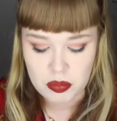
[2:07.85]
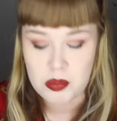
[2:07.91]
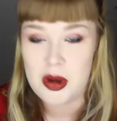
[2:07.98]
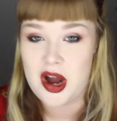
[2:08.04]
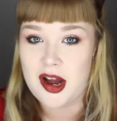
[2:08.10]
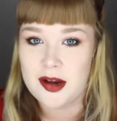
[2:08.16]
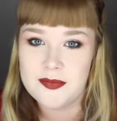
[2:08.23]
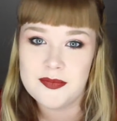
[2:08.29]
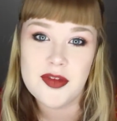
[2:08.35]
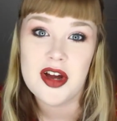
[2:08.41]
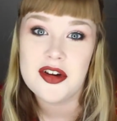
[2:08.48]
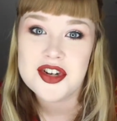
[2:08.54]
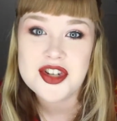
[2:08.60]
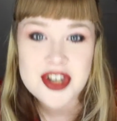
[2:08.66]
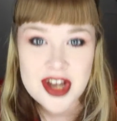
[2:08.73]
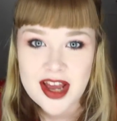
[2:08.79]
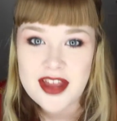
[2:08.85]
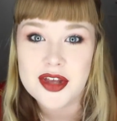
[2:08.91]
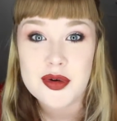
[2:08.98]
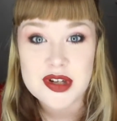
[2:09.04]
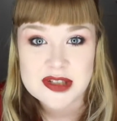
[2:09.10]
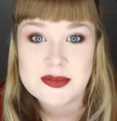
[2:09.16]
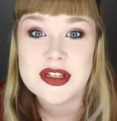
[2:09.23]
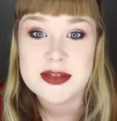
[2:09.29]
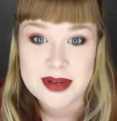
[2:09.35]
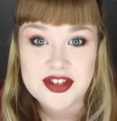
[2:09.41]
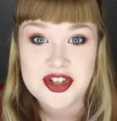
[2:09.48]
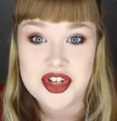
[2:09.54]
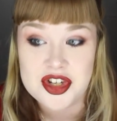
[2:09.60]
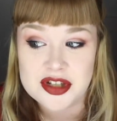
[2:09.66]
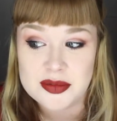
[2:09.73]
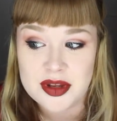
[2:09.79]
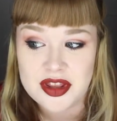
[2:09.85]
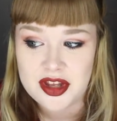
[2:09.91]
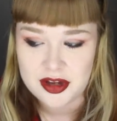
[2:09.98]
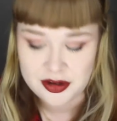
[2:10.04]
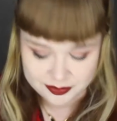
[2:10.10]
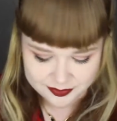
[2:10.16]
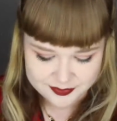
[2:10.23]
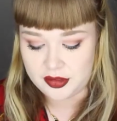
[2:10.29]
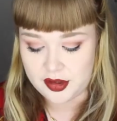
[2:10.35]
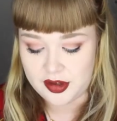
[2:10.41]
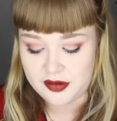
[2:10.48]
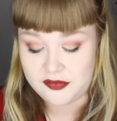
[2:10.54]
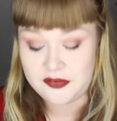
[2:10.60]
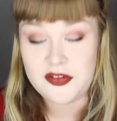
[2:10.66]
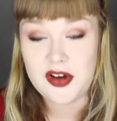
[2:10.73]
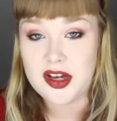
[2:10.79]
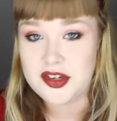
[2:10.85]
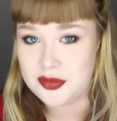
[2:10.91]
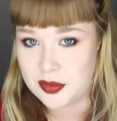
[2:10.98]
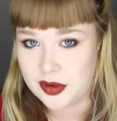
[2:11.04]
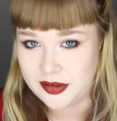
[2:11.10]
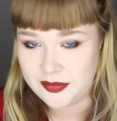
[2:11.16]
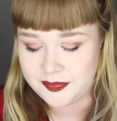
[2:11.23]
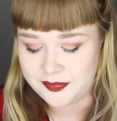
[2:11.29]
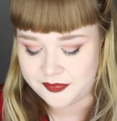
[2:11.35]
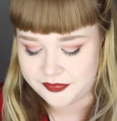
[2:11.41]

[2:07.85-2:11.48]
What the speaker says: but I'll share the Christmas messages with you. The first one